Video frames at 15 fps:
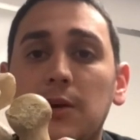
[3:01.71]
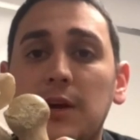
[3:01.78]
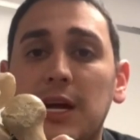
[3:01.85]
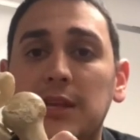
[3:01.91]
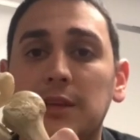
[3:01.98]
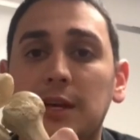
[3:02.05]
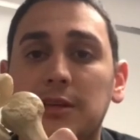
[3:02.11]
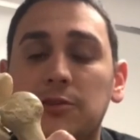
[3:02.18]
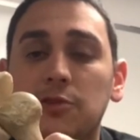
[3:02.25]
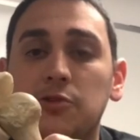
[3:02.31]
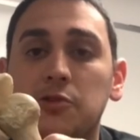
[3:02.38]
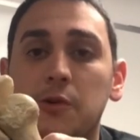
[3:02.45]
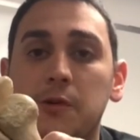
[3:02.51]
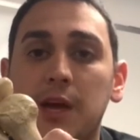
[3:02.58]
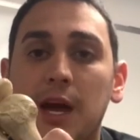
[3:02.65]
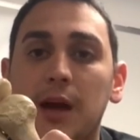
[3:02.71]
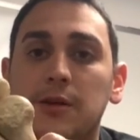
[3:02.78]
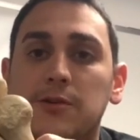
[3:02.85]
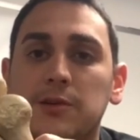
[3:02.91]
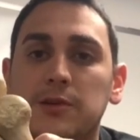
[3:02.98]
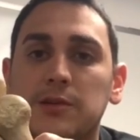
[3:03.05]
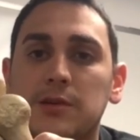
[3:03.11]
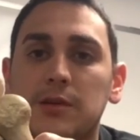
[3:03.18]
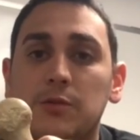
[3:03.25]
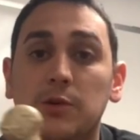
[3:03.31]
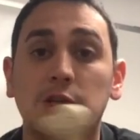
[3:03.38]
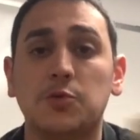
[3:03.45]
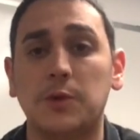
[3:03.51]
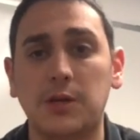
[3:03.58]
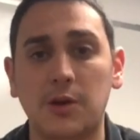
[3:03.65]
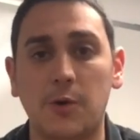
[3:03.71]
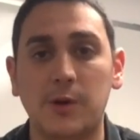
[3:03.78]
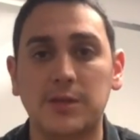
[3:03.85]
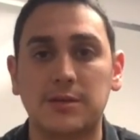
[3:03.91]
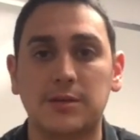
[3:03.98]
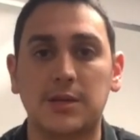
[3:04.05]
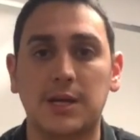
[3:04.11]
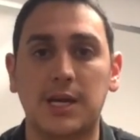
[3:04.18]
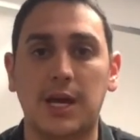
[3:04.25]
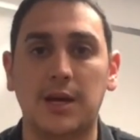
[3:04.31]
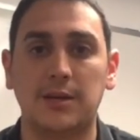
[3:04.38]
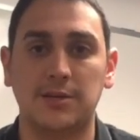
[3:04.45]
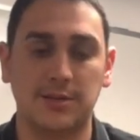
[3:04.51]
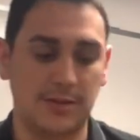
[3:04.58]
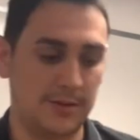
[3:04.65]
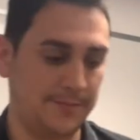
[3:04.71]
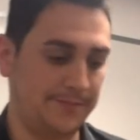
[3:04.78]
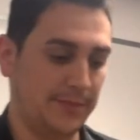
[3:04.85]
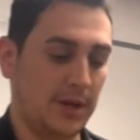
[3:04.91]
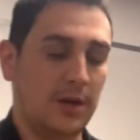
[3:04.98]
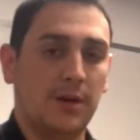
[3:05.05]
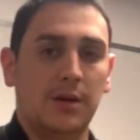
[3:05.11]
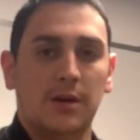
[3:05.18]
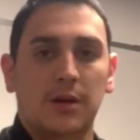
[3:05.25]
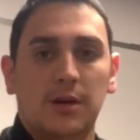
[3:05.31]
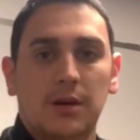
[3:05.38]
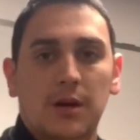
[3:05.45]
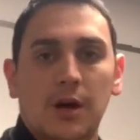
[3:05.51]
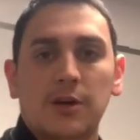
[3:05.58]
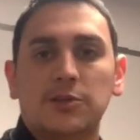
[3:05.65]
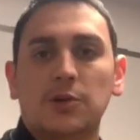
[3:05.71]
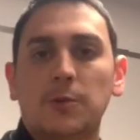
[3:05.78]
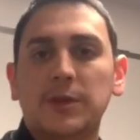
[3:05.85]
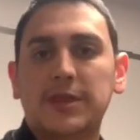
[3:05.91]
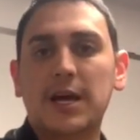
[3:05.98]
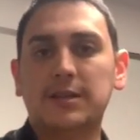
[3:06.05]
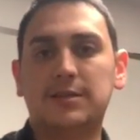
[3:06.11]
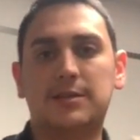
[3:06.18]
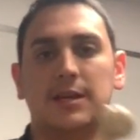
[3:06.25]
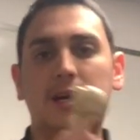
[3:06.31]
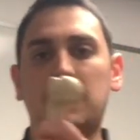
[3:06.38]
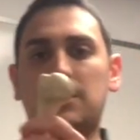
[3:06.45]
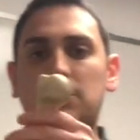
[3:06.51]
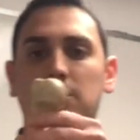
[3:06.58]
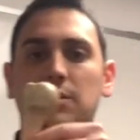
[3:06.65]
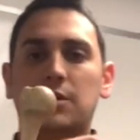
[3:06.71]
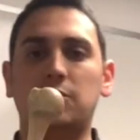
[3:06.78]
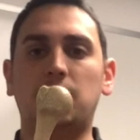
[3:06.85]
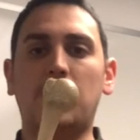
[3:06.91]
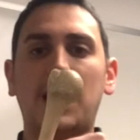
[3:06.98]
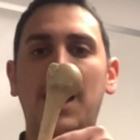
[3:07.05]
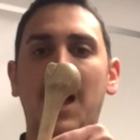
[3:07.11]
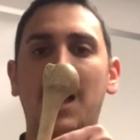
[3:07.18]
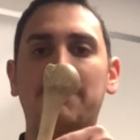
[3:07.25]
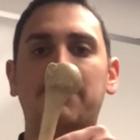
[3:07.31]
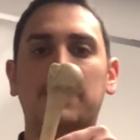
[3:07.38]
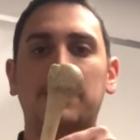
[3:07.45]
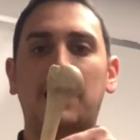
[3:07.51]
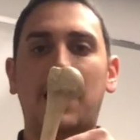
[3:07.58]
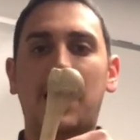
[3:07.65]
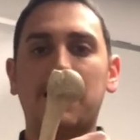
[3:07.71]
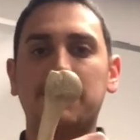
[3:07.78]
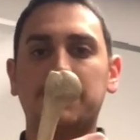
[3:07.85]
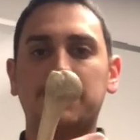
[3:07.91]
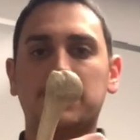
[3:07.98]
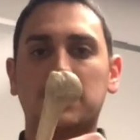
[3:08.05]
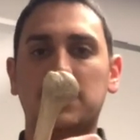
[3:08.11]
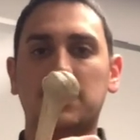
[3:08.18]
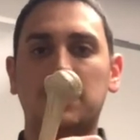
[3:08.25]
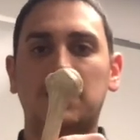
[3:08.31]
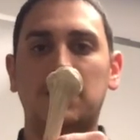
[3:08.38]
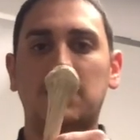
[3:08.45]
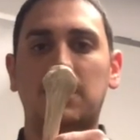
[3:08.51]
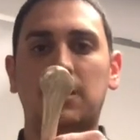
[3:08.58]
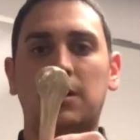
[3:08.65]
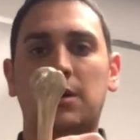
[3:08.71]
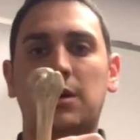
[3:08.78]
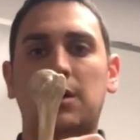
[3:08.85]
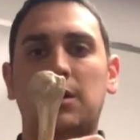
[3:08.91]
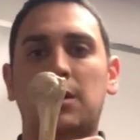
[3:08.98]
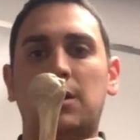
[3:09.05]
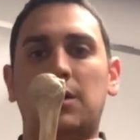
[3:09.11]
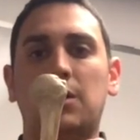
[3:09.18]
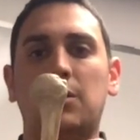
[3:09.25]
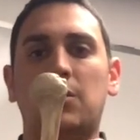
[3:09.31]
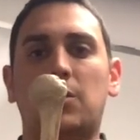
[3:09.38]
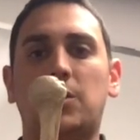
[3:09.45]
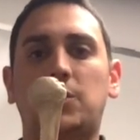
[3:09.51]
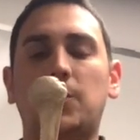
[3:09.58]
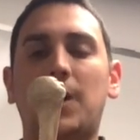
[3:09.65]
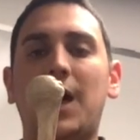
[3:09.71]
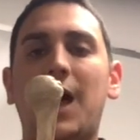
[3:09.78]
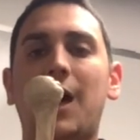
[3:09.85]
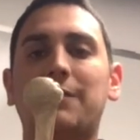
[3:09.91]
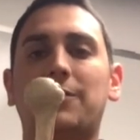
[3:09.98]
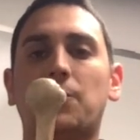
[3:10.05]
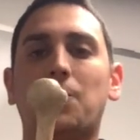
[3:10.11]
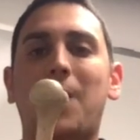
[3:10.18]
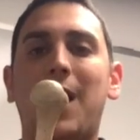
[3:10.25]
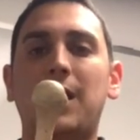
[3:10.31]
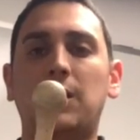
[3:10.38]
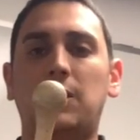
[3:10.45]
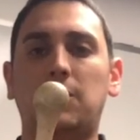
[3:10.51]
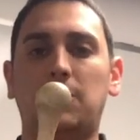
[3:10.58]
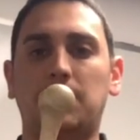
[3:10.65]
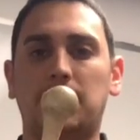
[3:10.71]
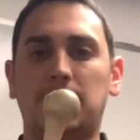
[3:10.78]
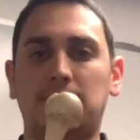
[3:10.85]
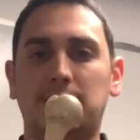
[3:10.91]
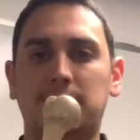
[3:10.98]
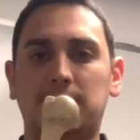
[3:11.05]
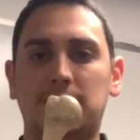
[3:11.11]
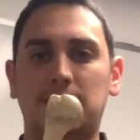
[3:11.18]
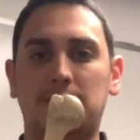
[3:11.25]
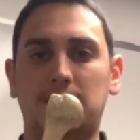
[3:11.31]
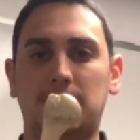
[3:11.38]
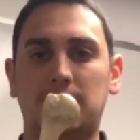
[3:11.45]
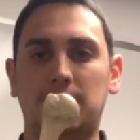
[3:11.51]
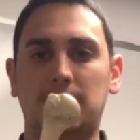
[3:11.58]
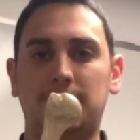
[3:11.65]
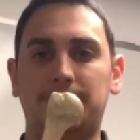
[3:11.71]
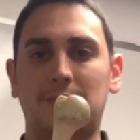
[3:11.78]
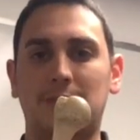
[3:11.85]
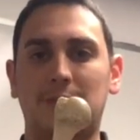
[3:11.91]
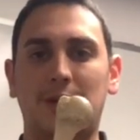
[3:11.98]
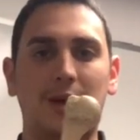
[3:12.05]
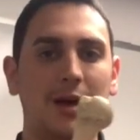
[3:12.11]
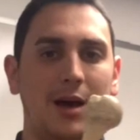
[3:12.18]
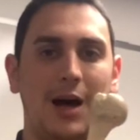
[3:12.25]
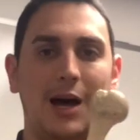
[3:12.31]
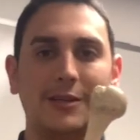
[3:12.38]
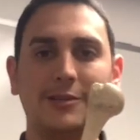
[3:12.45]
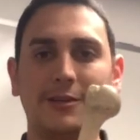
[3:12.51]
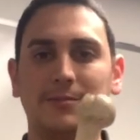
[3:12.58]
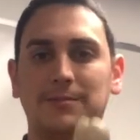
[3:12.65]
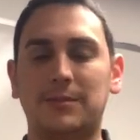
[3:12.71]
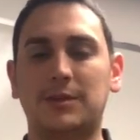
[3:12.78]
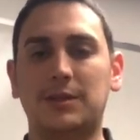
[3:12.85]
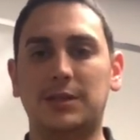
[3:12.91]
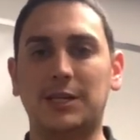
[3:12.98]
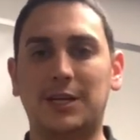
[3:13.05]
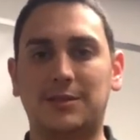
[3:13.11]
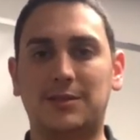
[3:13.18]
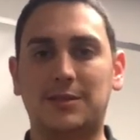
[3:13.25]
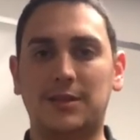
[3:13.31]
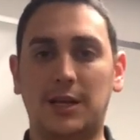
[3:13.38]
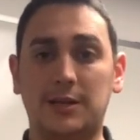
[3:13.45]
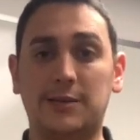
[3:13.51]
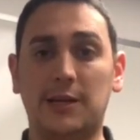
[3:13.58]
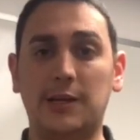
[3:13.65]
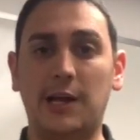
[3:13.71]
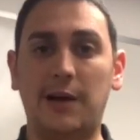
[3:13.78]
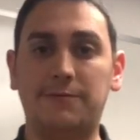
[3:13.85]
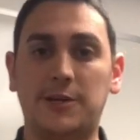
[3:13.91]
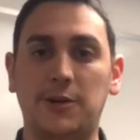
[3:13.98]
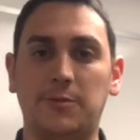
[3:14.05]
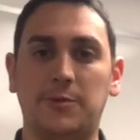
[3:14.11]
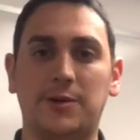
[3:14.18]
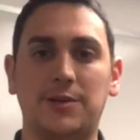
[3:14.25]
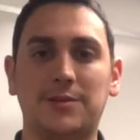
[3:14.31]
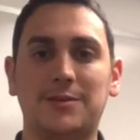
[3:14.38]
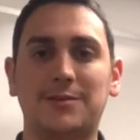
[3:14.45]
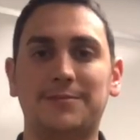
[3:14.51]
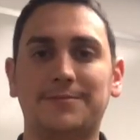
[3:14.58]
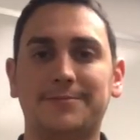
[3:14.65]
and lesser trochanters, which we know isn't the case. So with that said, do I have a left or do I have a right humerus? Awesome, yes, it's a left humerus.